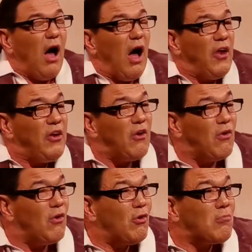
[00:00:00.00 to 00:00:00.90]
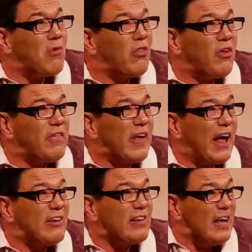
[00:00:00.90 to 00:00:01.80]
I know, Mother
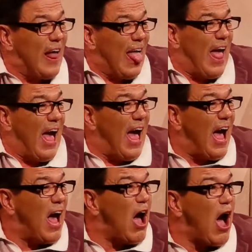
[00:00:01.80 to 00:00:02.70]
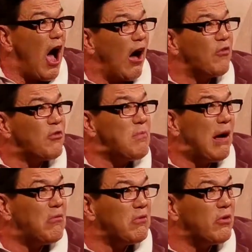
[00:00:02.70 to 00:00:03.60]
said. I've
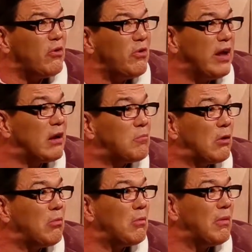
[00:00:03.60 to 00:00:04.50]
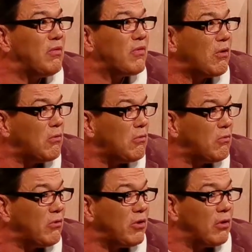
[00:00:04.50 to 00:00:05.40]
smelt curry on my woman's
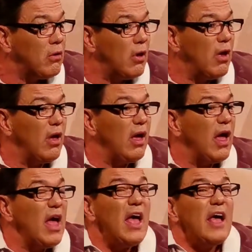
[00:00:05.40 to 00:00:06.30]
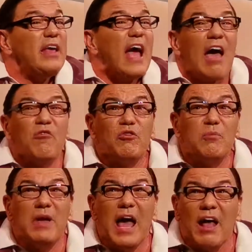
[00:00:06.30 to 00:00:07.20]
own. You have to
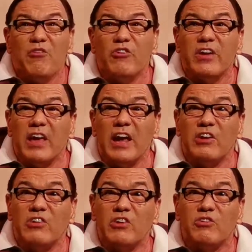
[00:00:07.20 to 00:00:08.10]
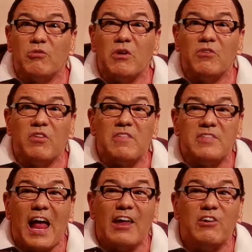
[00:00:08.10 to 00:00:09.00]
be educated to
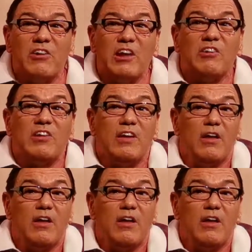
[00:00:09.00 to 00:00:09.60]
understand it.